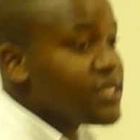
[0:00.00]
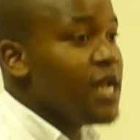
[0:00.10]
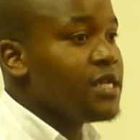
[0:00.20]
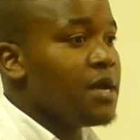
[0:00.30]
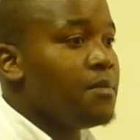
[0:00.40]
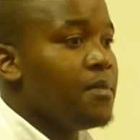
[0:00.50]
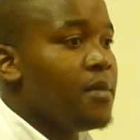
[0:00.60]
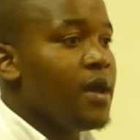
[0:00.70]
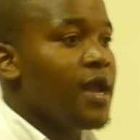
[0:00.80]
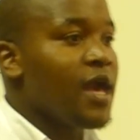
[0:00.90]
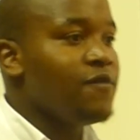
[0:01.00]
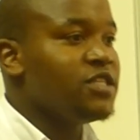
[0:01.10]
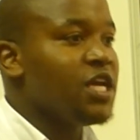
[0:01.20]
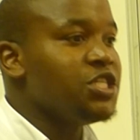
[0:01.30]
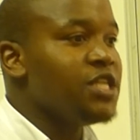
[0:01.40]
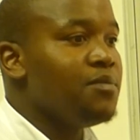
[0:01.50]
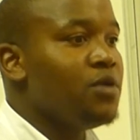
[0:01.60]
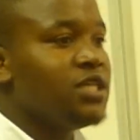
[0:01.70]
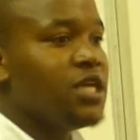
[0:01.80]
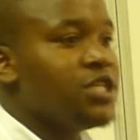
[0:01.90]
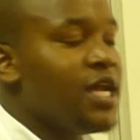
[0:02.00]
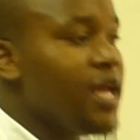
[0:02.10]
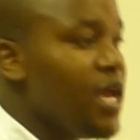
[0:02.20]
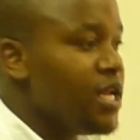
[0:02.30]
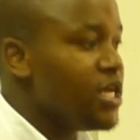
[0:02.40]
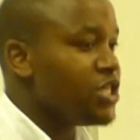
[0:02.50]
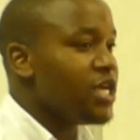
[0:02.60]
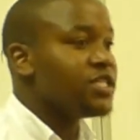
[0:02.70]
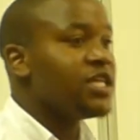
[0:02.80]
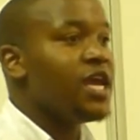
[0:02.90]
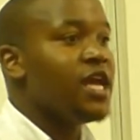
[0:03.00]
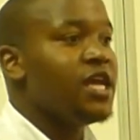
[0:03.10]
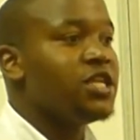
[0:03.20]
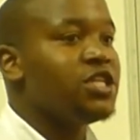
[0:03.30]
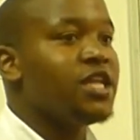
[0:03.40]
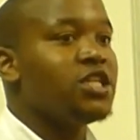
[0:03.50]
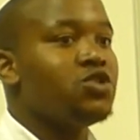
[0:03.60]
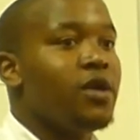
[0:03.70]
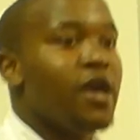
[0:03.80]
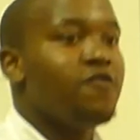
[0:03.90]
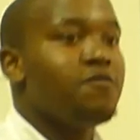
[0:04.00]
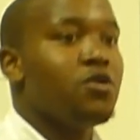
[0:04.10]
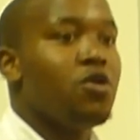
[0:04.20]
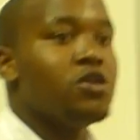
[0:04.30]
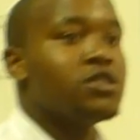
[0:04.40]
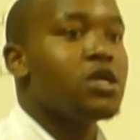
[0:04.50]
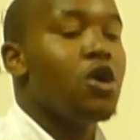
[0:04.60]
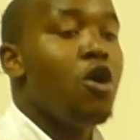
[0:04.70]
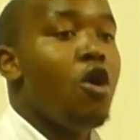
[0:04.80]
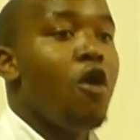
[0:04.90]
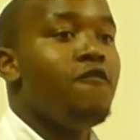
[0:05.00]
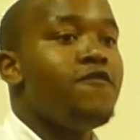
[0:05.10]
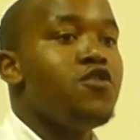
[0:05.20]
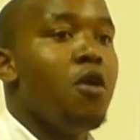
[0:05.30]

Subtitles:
said gravitational potential energy is the energy that you have because of